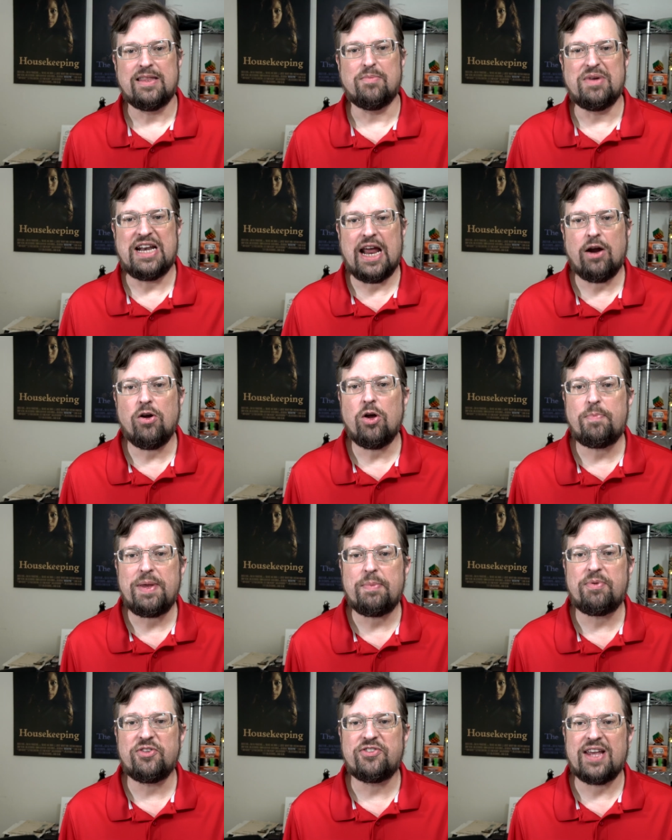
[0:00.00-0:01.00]
The Monero
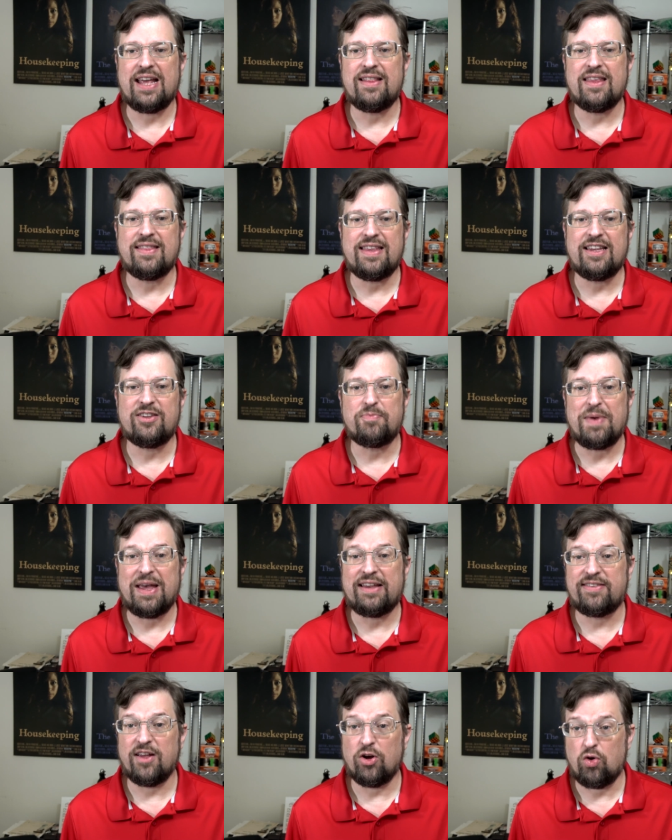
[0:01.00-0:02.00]
people say that this
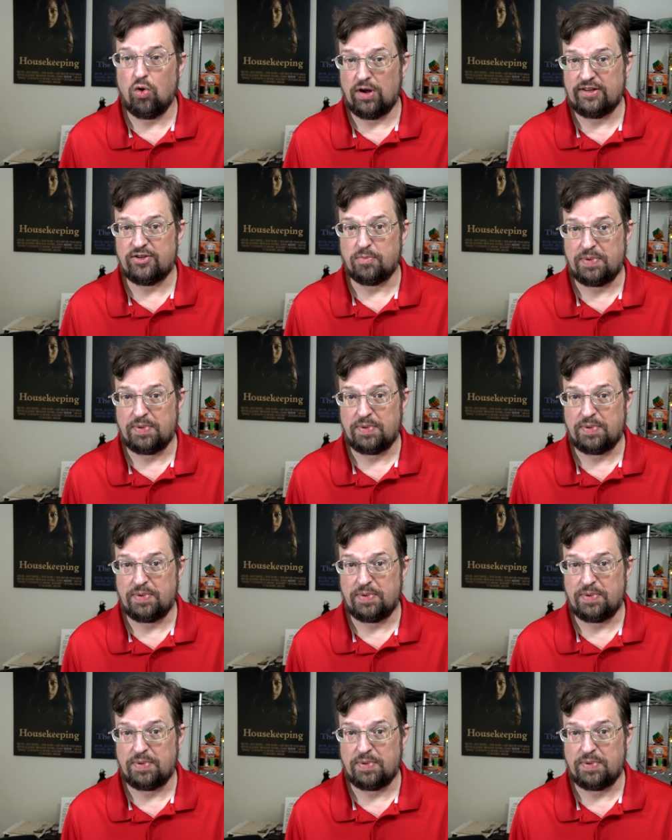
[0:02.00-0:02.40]
makes their coin